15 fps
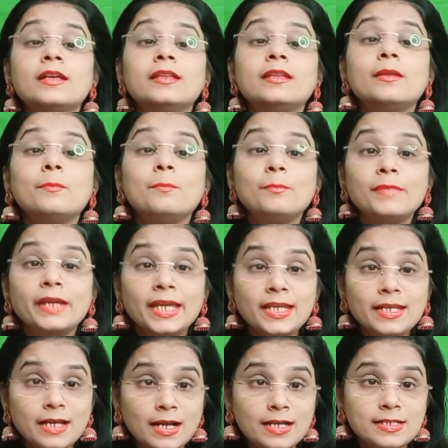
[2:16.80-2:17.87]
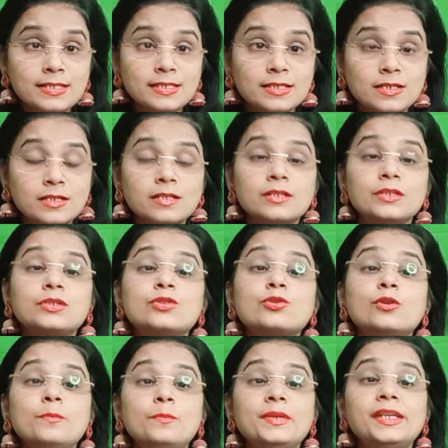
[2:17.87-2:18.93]
the main answer
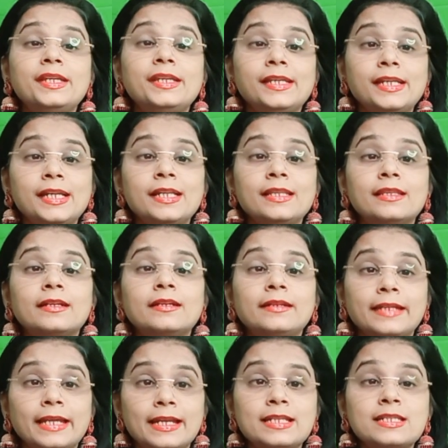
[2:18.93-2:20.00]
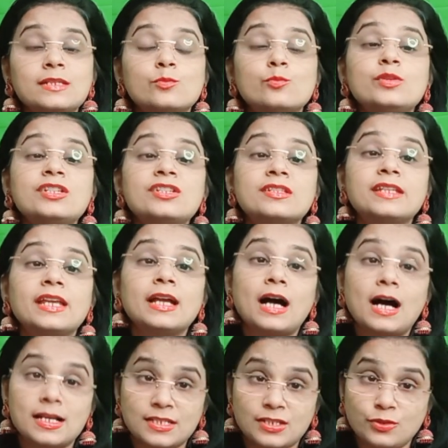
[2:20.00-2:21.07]
should be in the tense which they
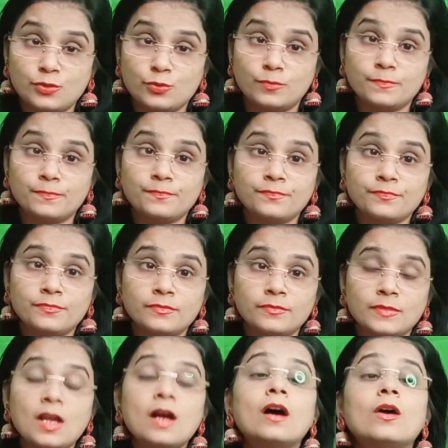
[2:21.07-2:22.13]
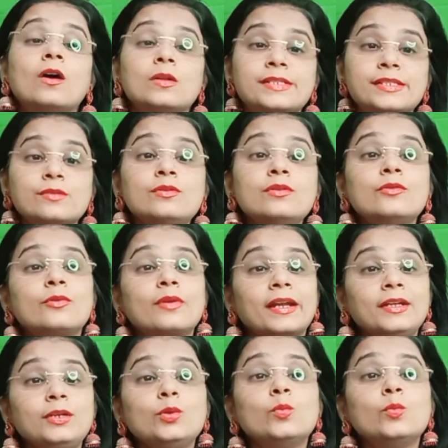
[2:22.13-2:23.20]
asked you. Also,
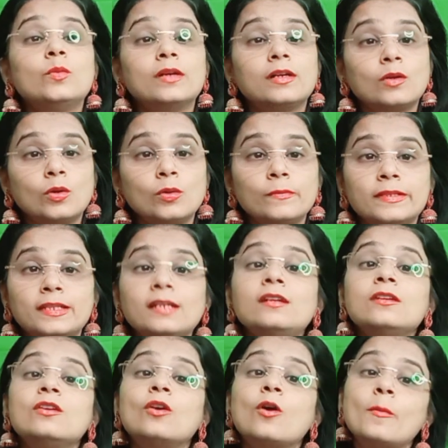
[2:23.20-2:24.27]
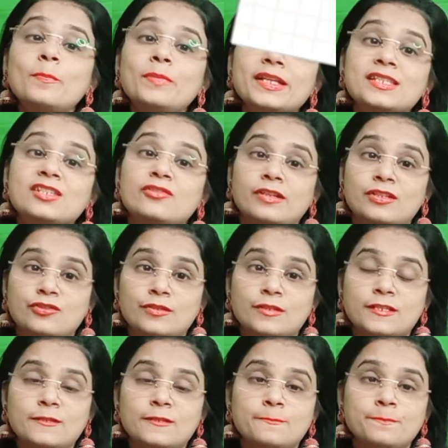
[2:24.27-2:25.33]
try to work on with the complex
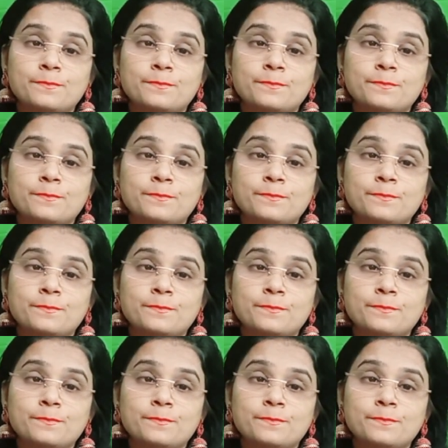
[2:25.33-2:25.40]
structures.